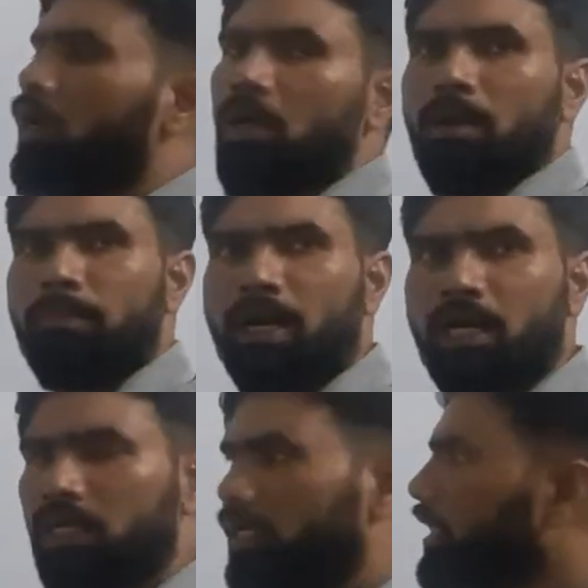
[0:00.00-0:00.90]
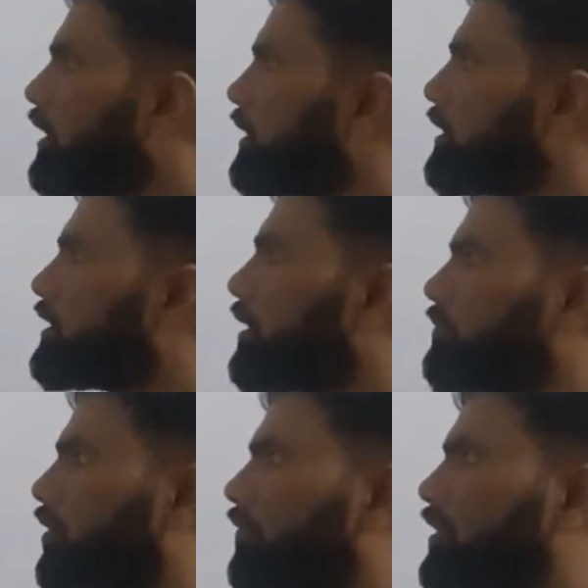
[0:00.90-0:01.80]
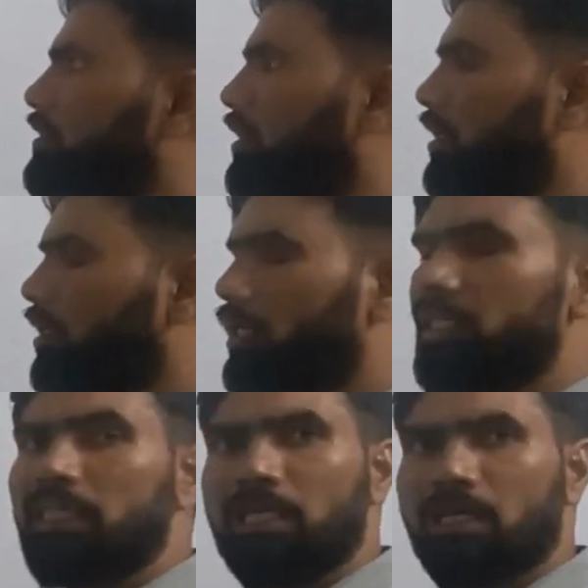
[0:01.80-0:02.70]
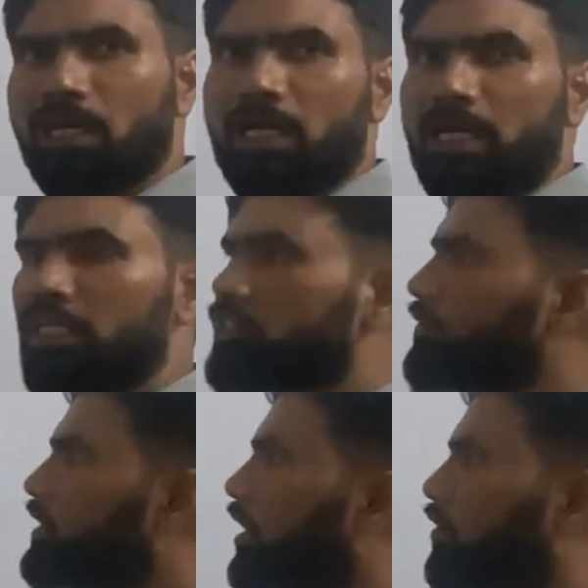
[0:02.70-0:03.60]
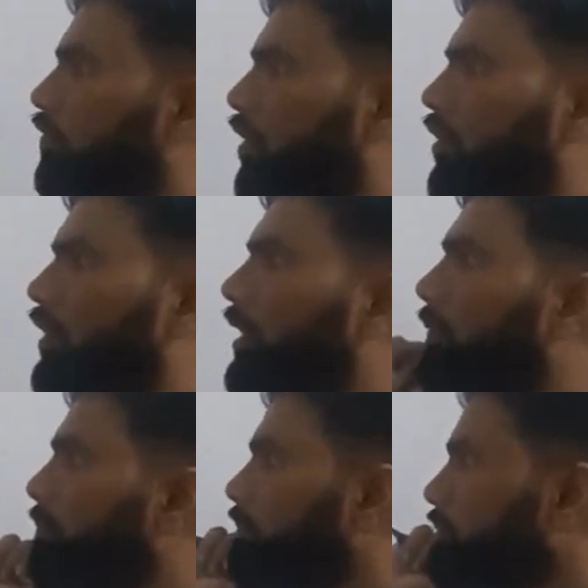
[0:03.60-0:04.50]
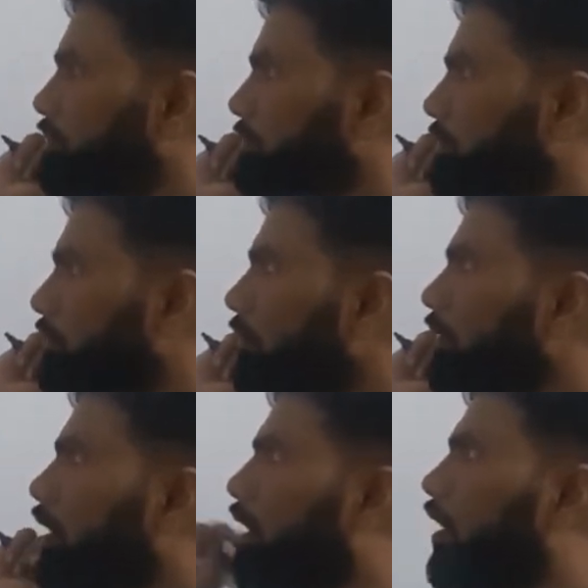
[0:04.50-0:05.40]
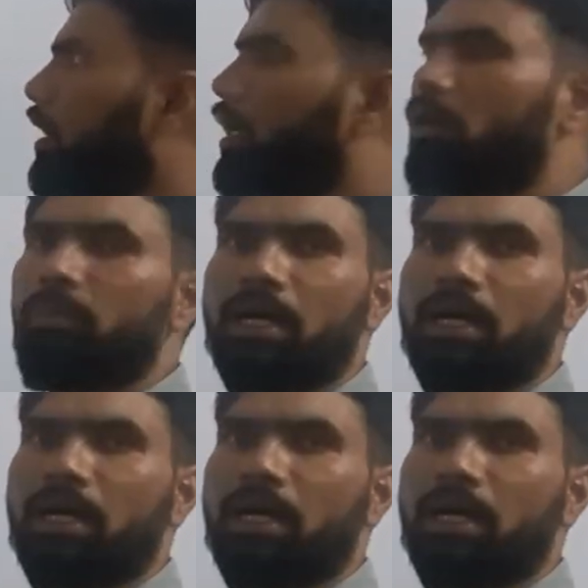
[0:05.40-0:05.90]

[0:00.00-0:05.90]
but in the systems which in the countries which are following a command